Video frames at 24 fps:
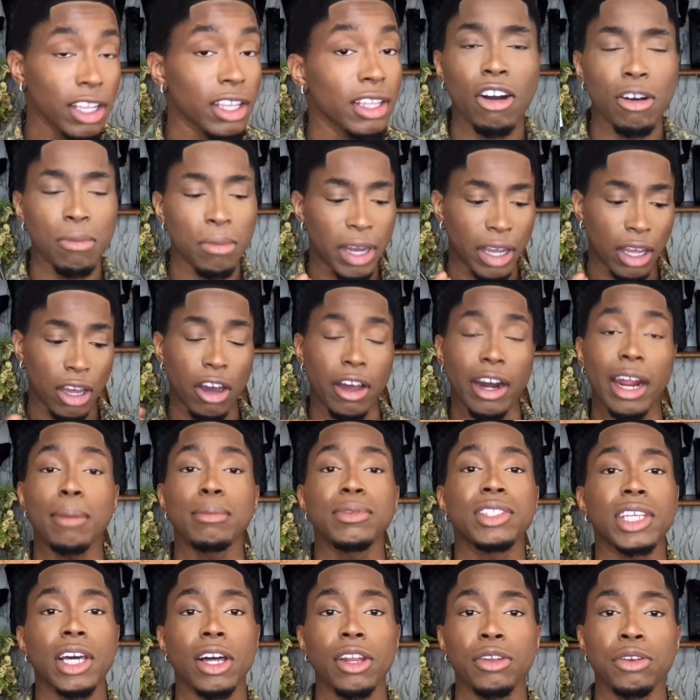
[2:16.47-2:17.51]
Oh my god, I'm
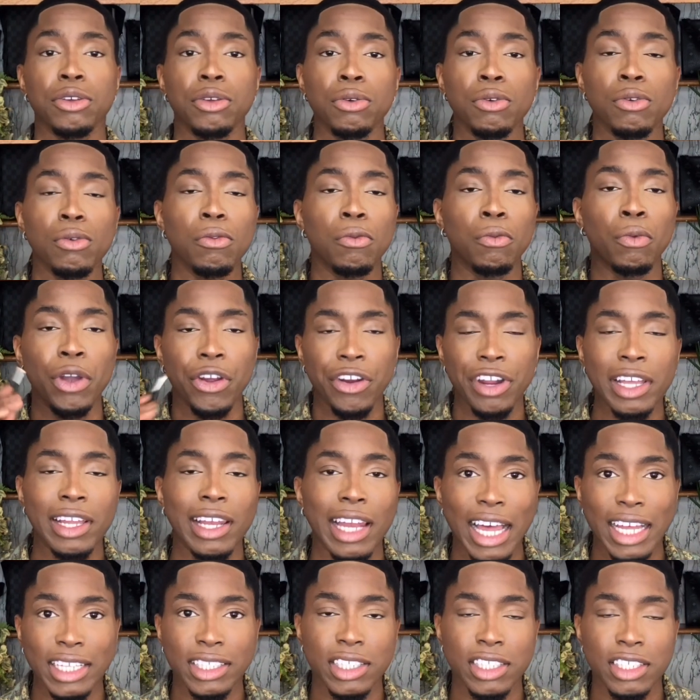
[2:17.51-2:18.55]
telling you, wearing
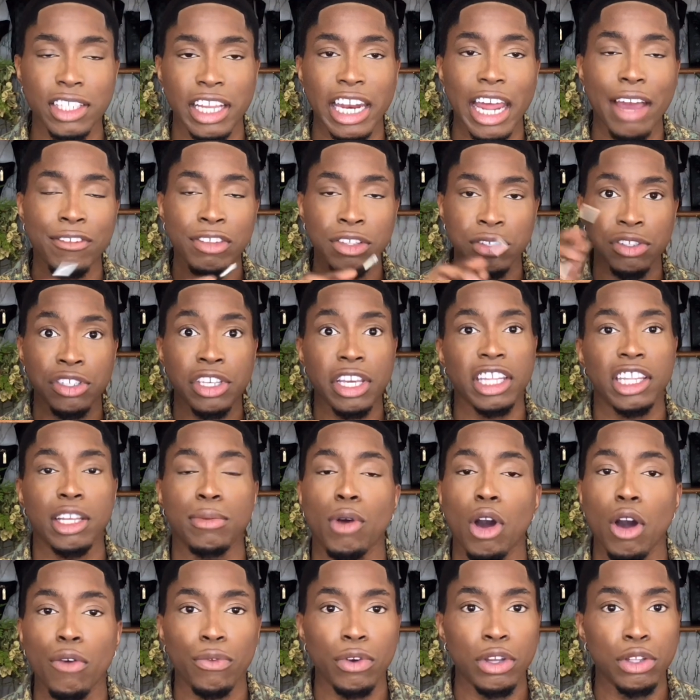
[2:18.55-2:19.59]
glasses and having to take them
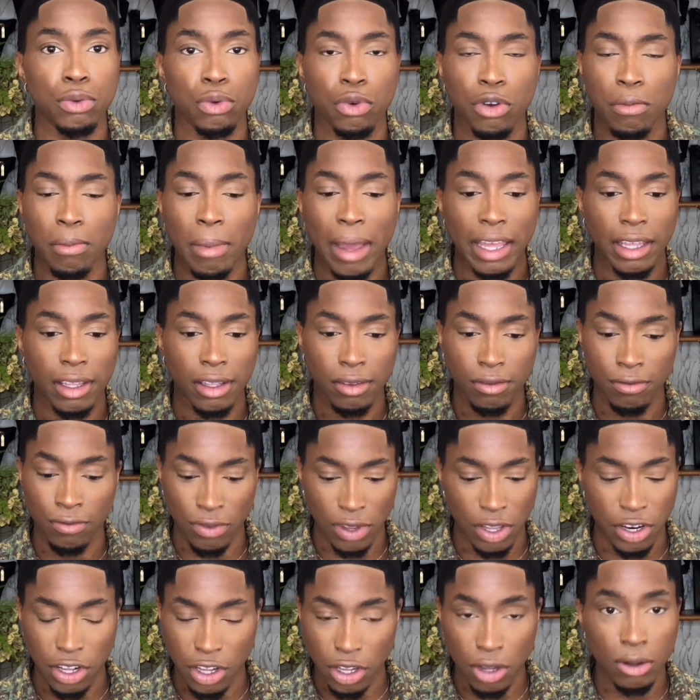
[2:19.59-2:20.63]
off when doing my
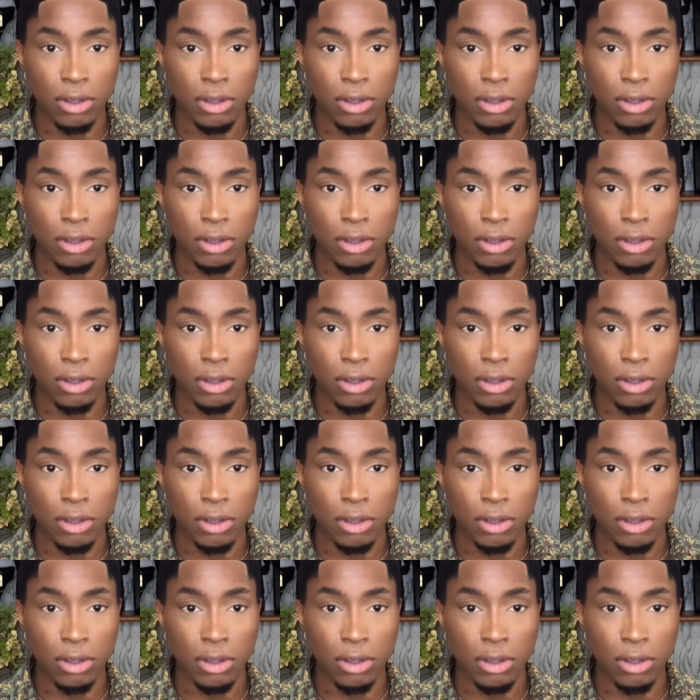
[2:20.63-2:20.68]
videos